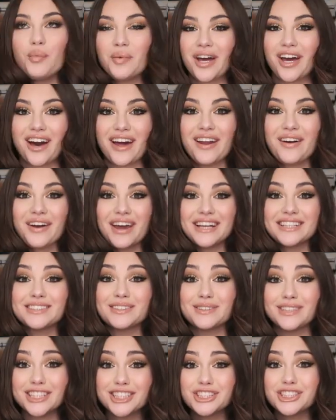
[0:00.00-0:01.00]
Oh my god. Okay,
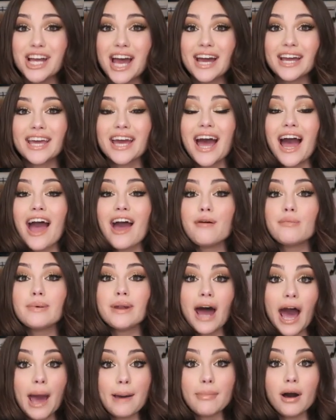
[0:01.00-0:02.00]
so this jacket I have
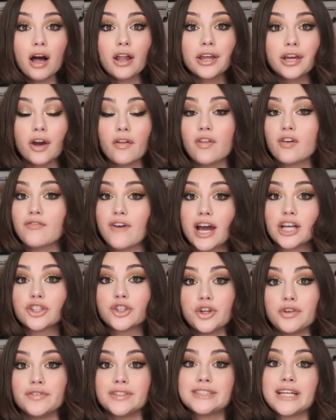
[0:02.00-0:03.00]
been eyeballing on the
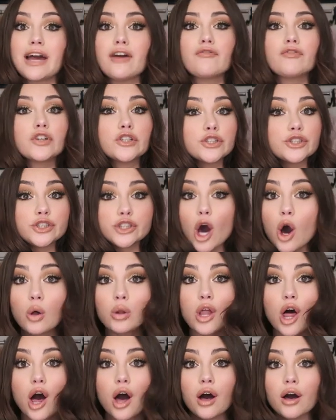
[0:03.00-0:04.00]
Fashion Nova site for so
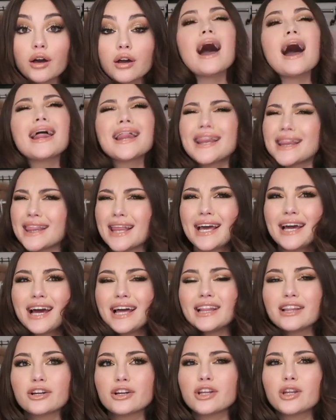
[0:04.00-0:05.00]
long. I think
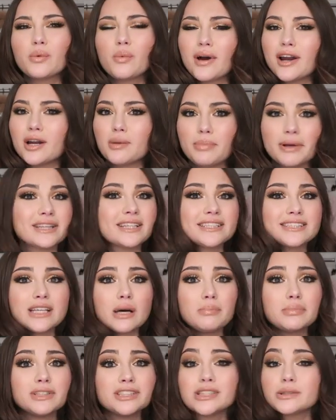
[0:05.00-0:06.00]
I literally wanted to pick this
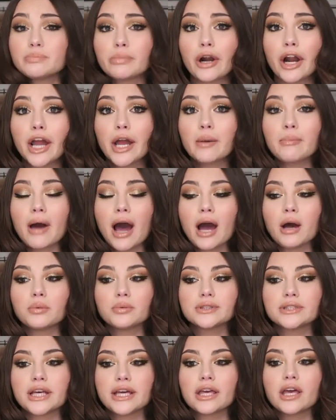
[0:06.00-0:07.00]
up in spring, but I
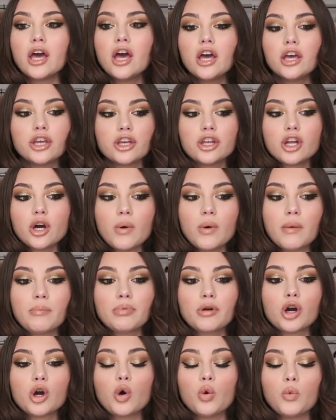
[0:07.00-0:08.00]
was was like, you know what,
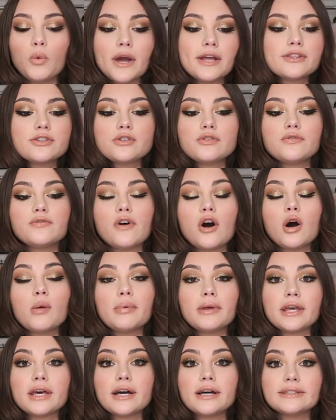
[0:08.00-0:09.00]
Brooke, wait till fall
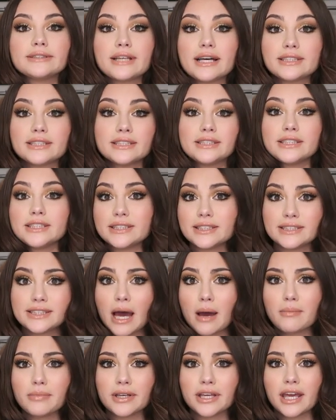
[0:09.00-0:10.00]
because that's a decent
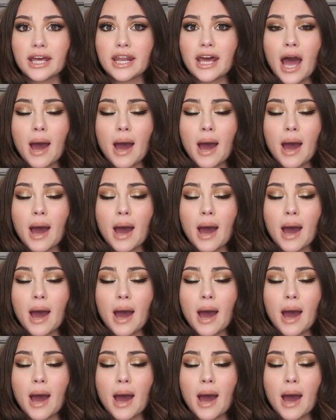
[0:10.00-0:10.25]
time to get it.